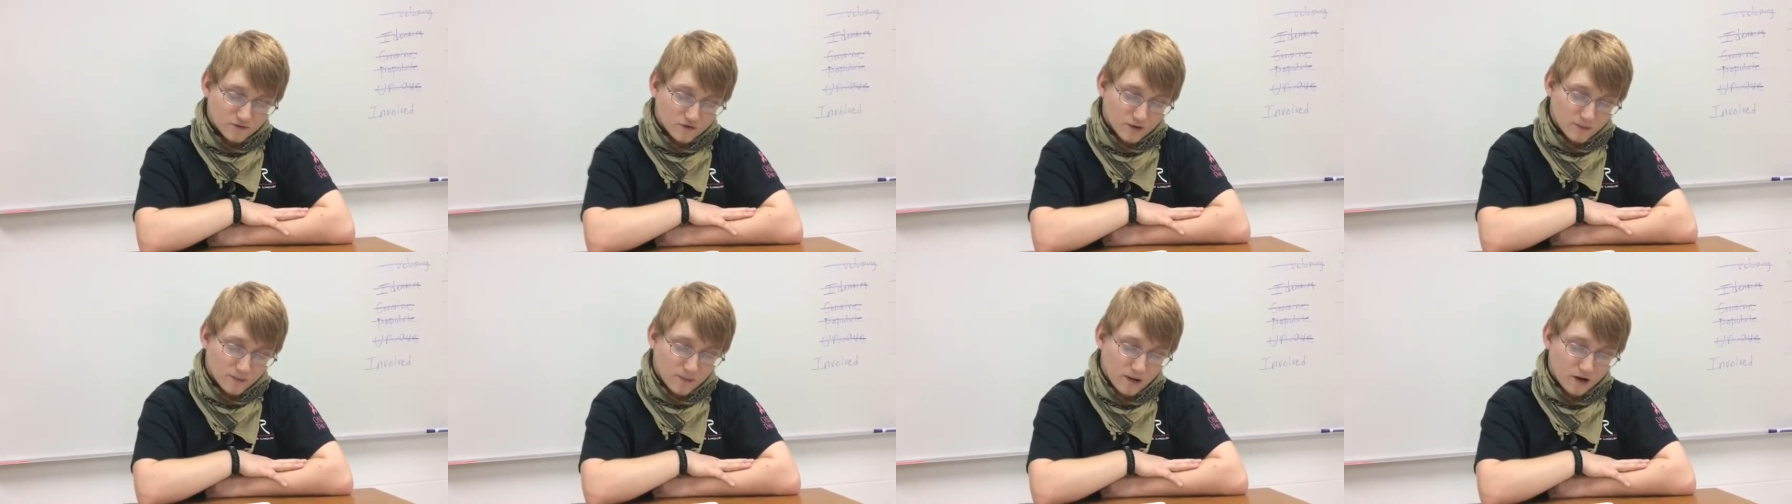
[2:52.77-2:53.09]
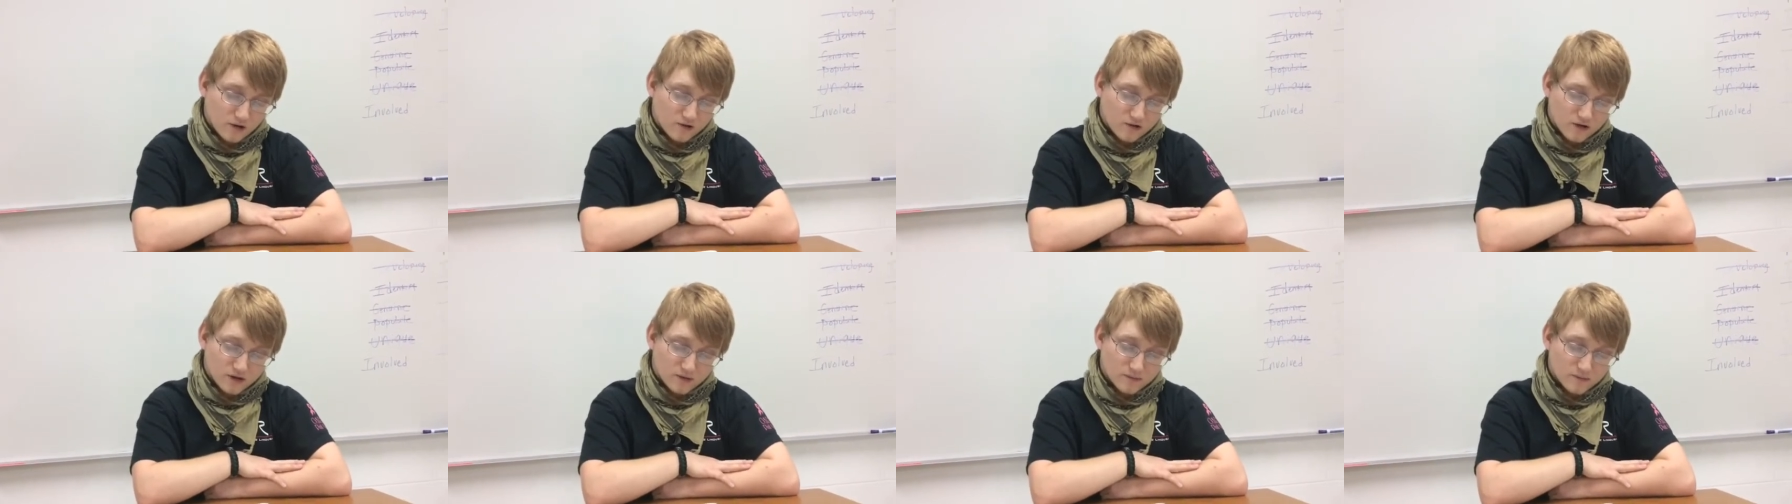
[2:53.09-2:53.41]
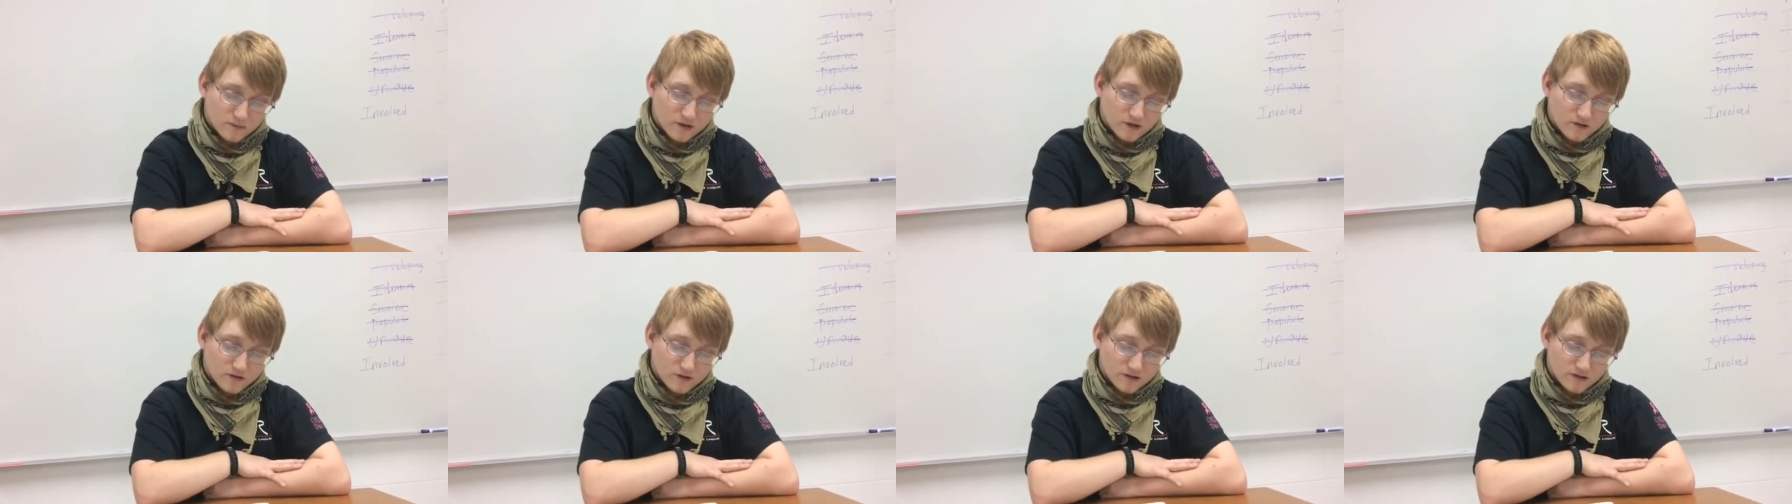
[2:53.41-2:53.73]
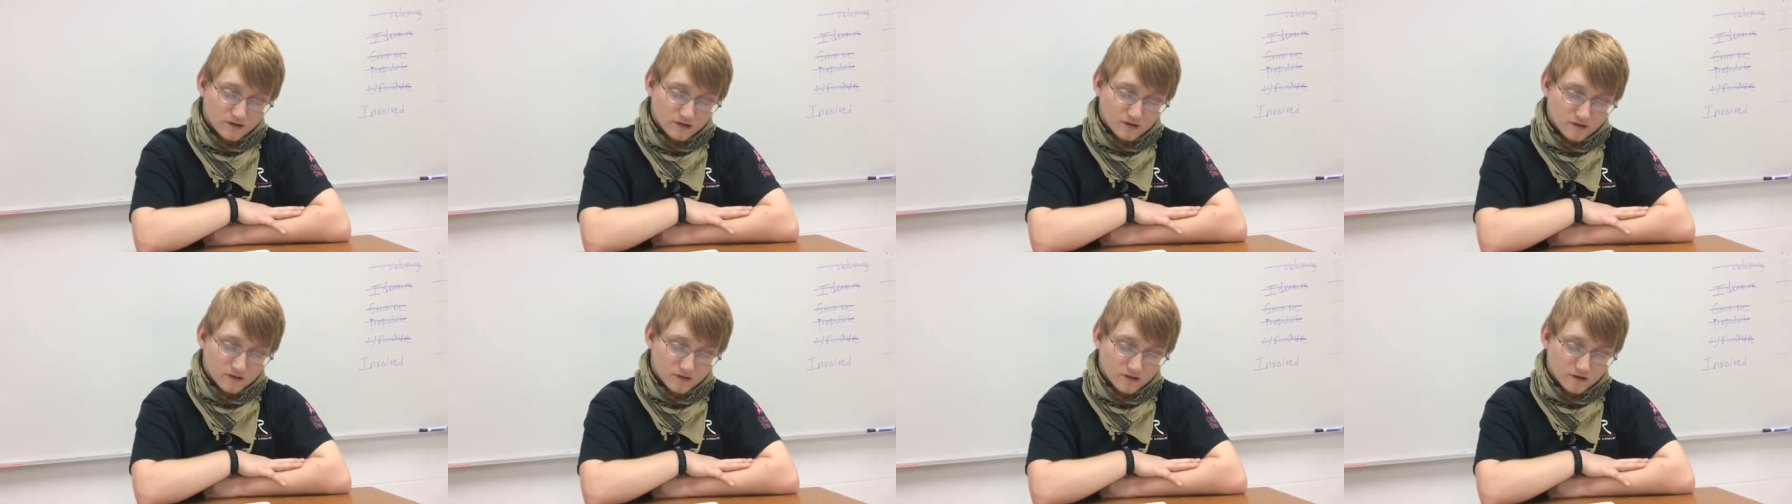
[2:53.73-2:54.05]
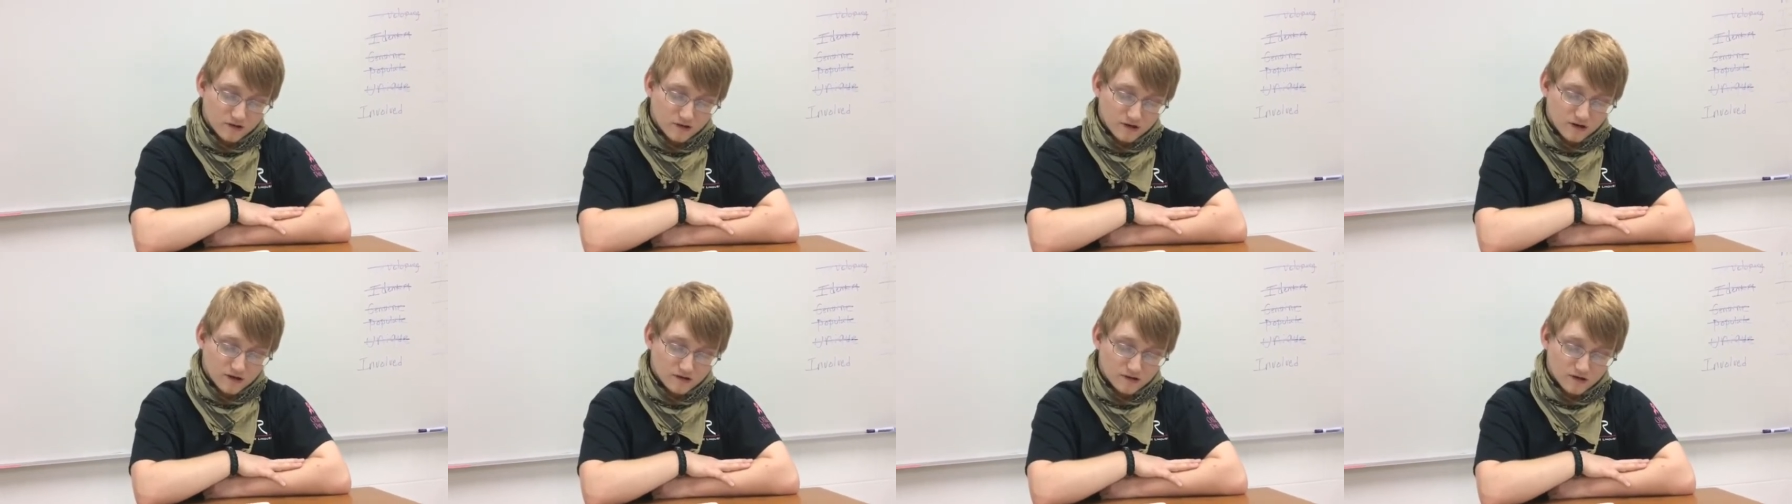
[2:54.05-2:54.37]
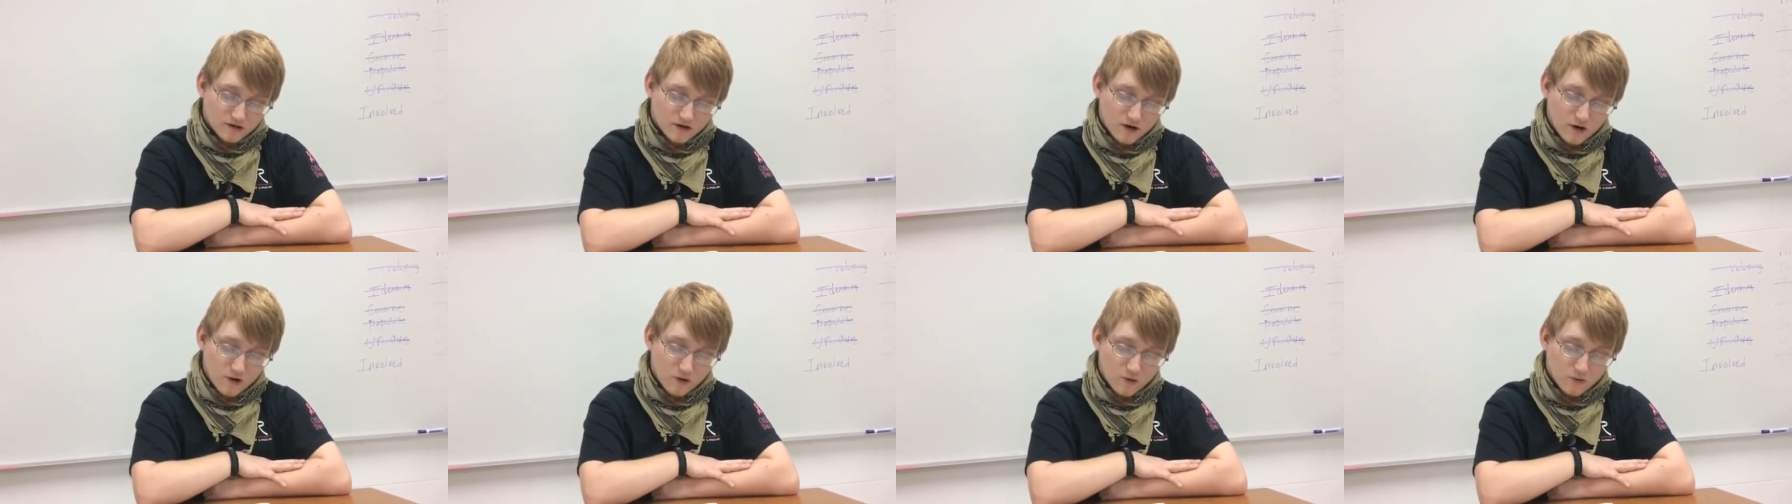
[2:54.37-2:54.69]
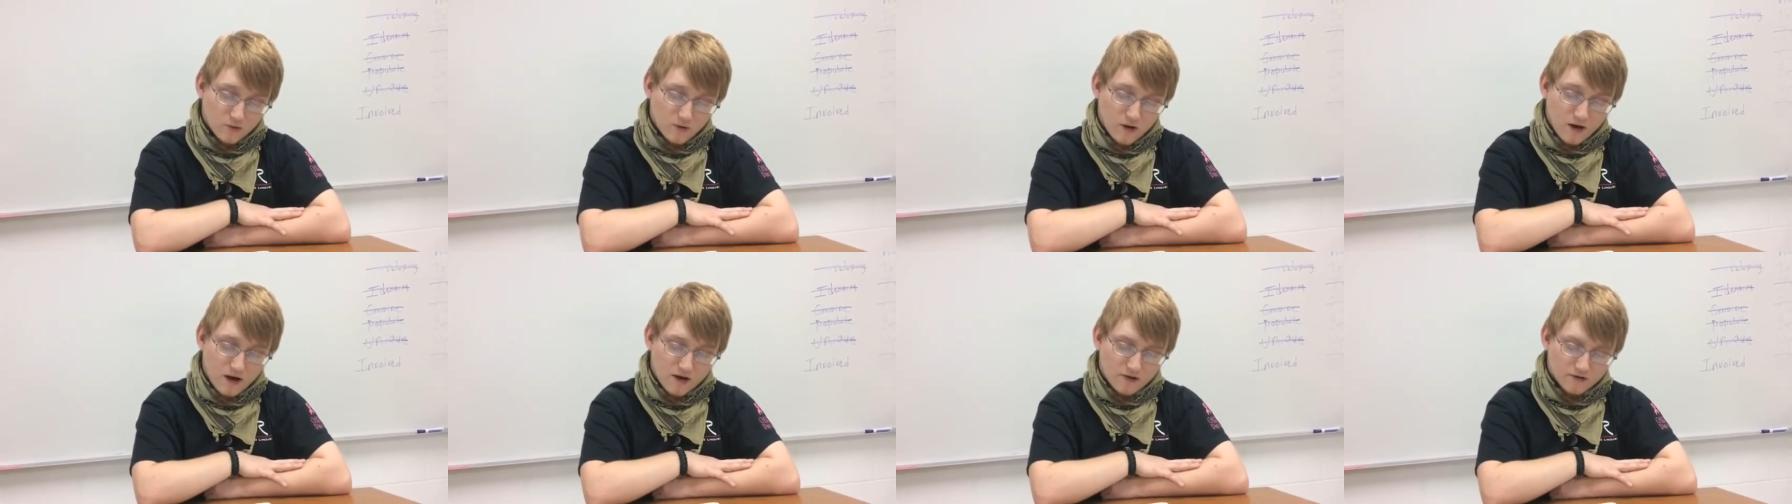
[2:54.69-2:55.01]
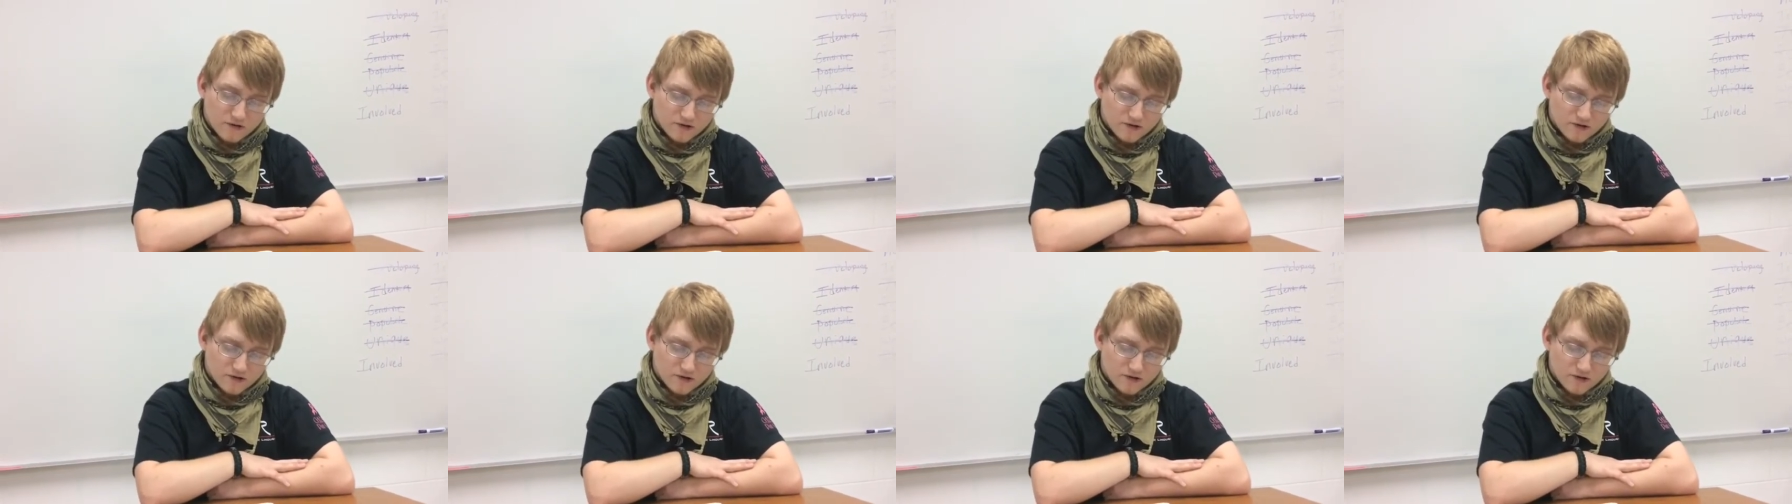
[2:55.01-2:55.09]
for a potluck meal and to get to know uh,